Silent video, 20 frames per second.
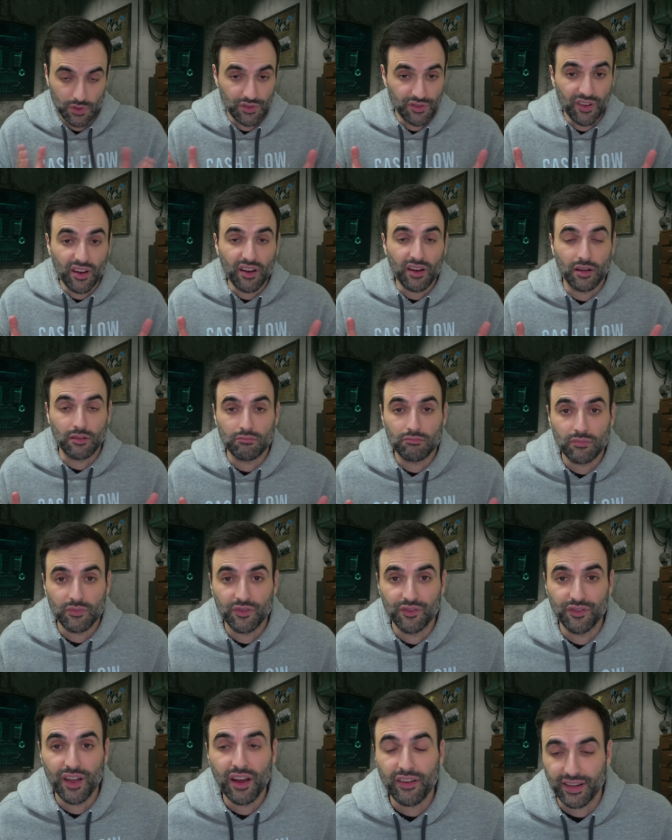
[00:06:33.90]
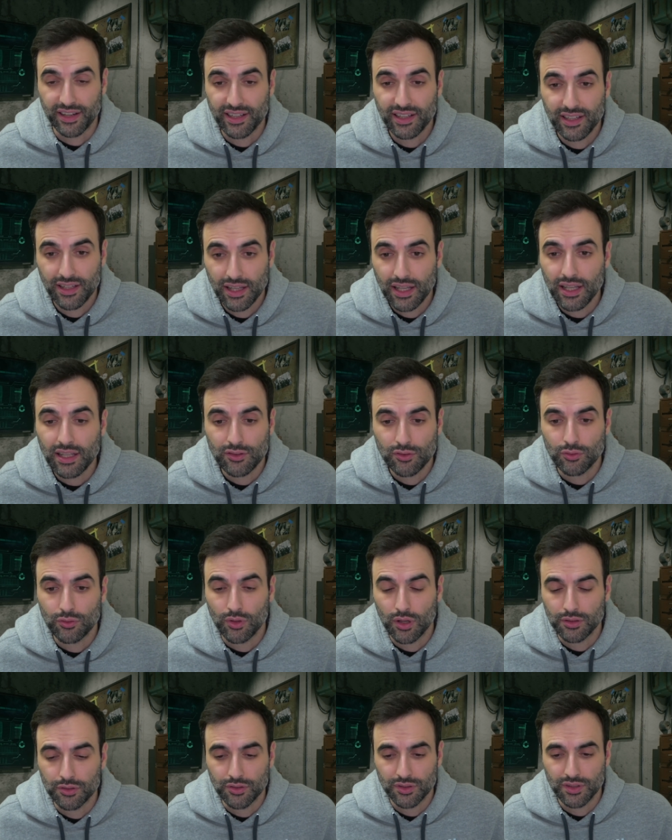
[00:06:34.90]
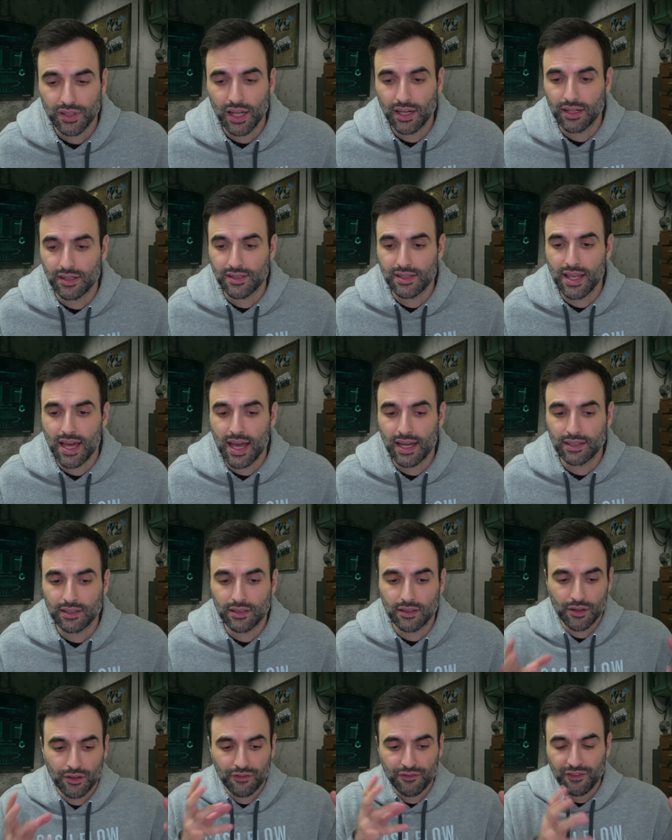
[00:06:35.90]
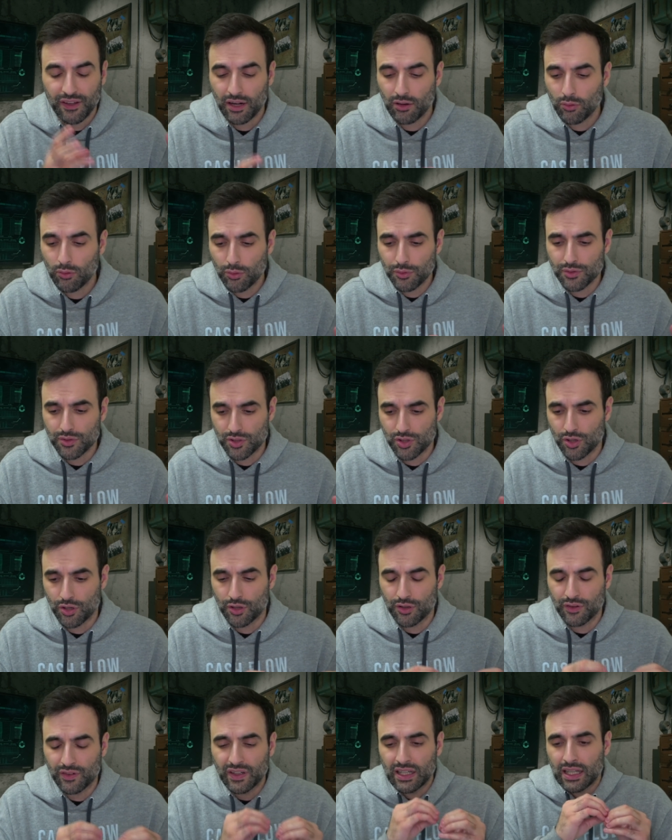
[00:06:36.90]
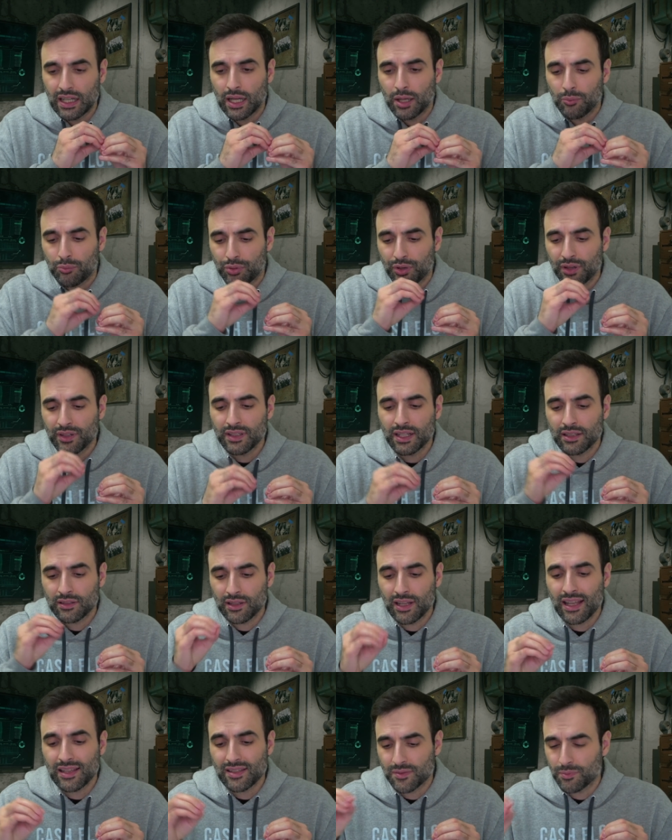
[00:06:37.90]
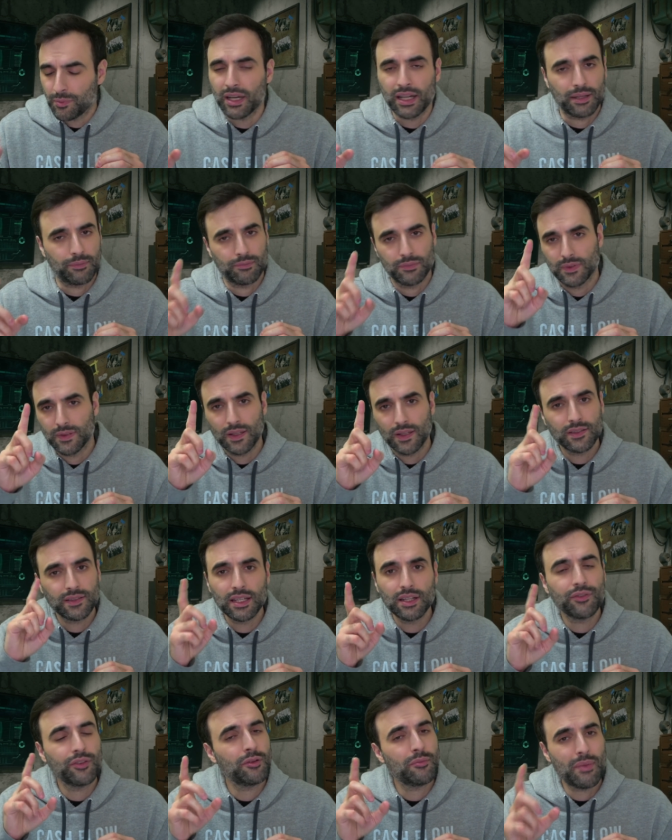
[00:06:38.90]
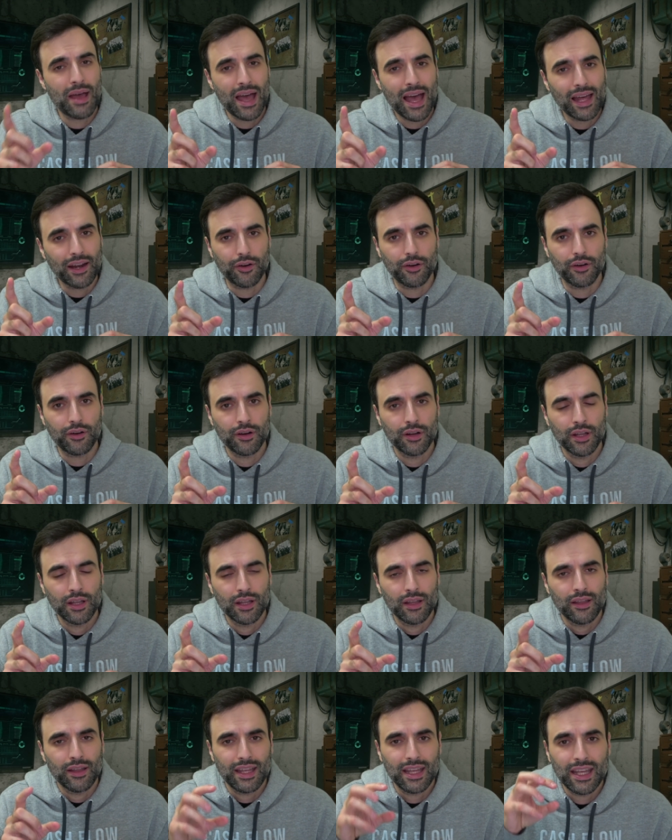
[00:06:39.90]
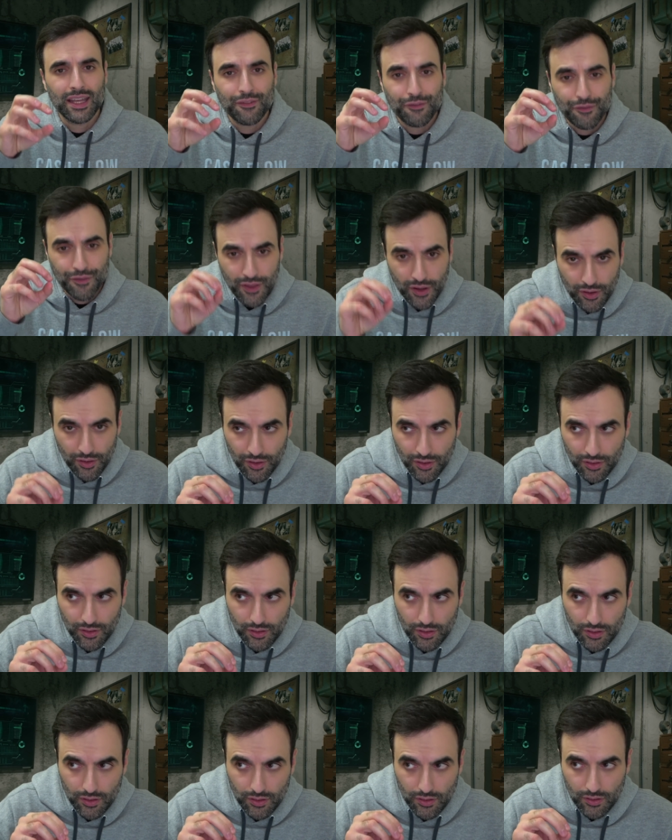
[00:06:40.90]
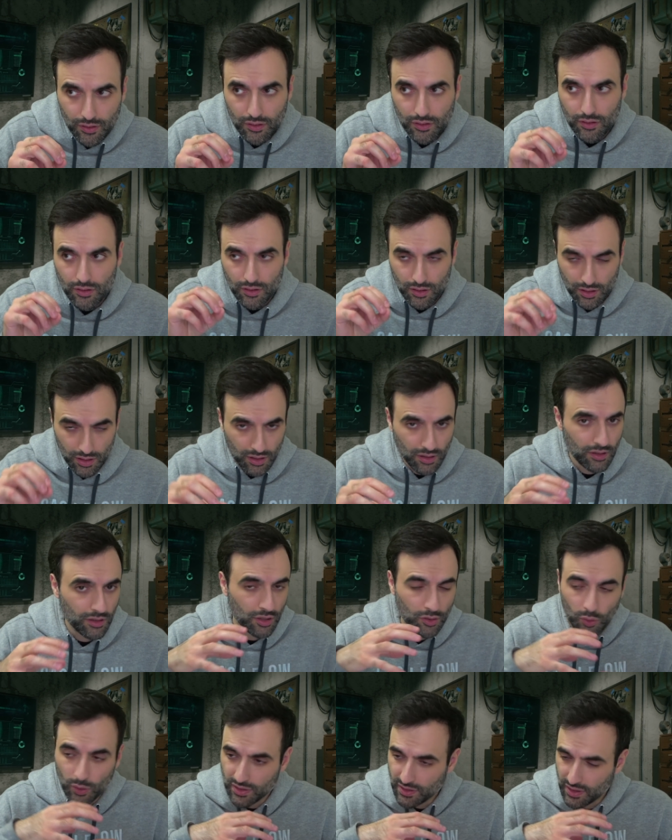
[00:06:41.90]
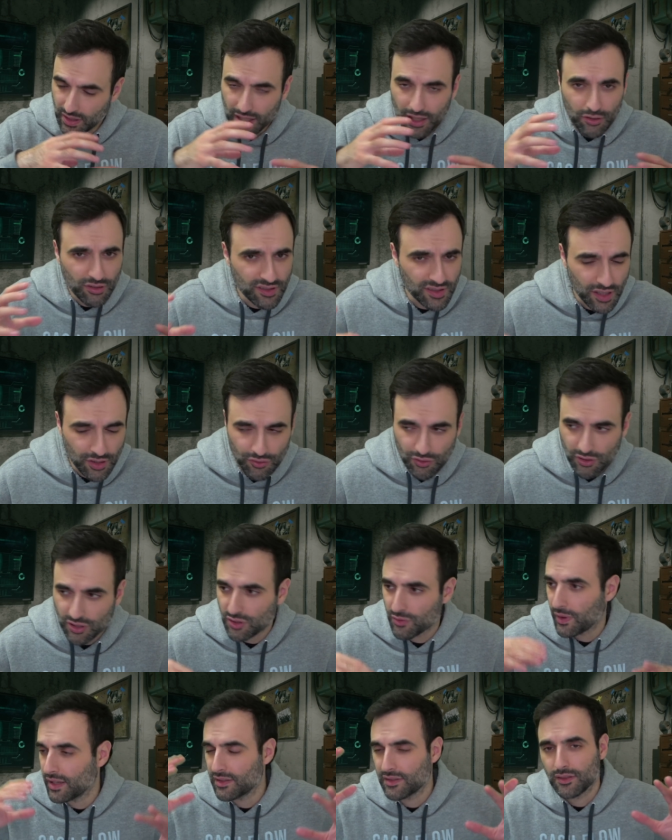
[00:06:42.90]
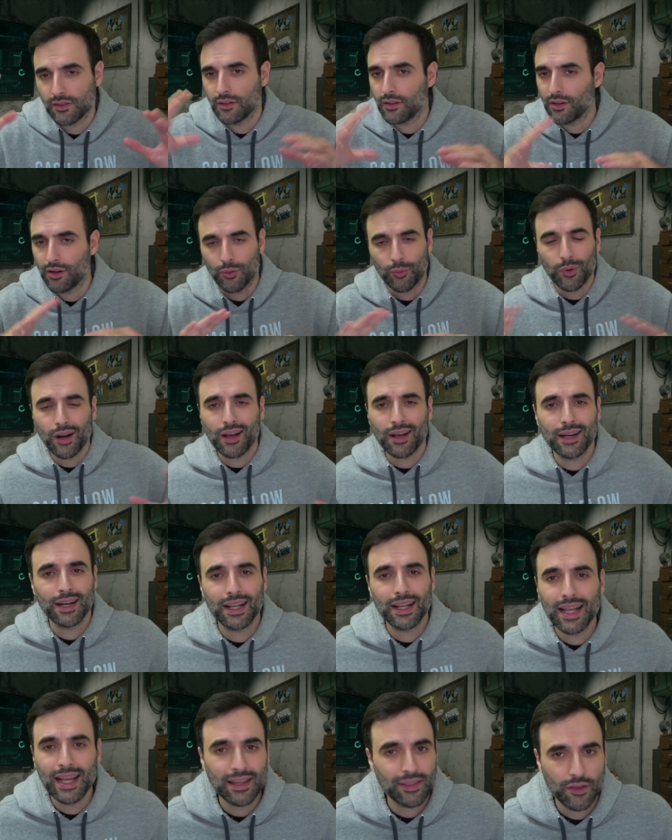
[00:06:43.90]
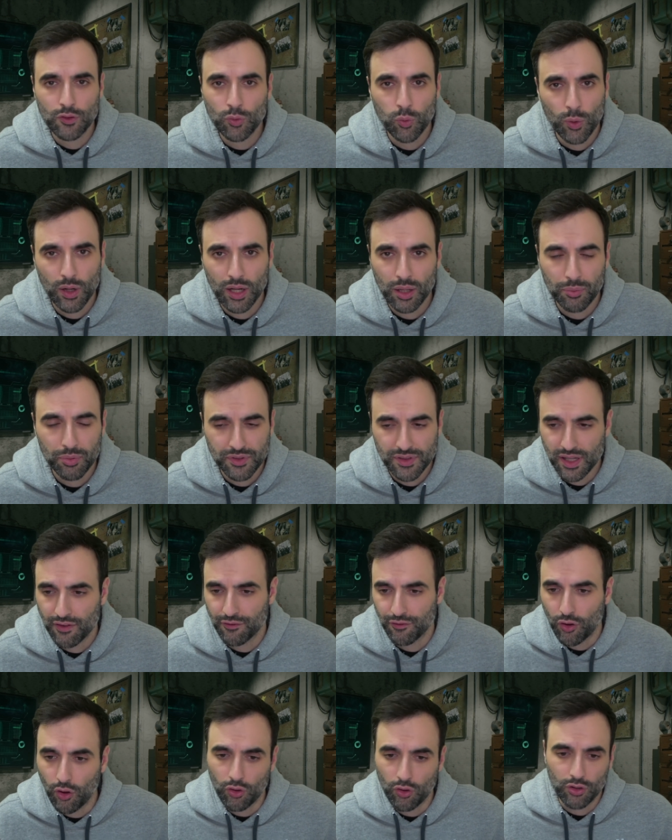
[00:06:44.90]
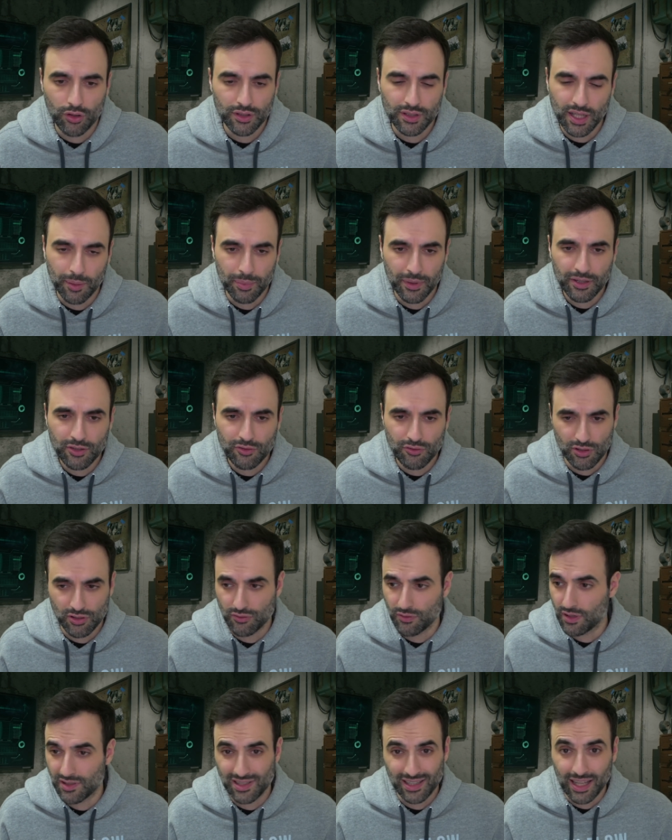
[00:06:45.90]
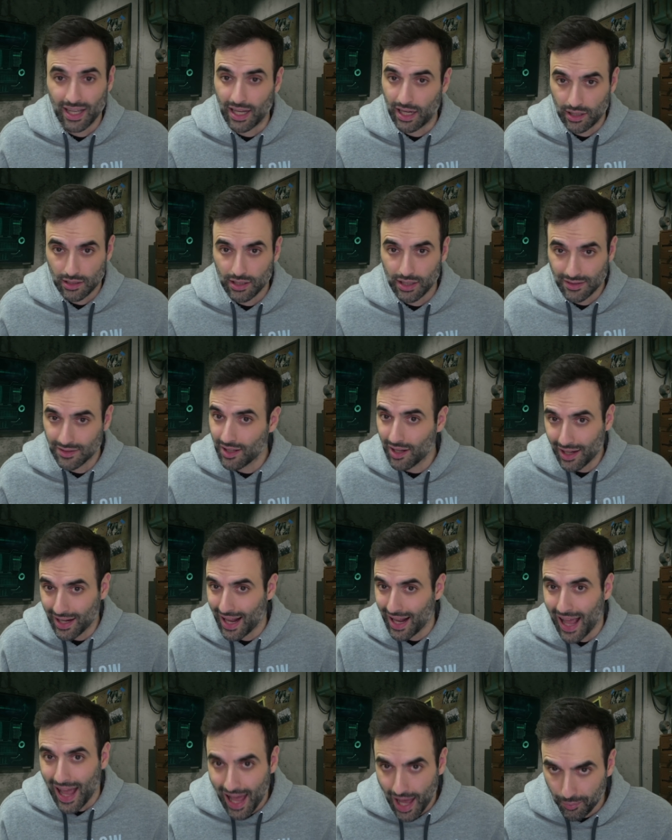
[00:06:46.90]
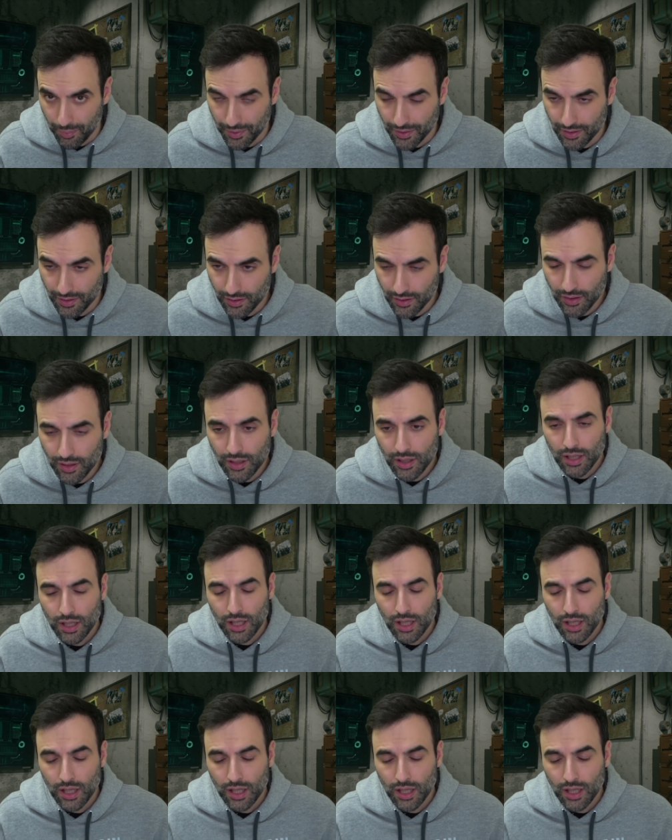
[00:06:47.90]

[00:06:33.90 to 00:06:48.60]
is very, very key to understand is that the Federal Reserve printing less money doesn't even matter if they're going to increase interest rates. You know, we're not going to get the 20% Volcker type interest rates likely. It's not going to happen.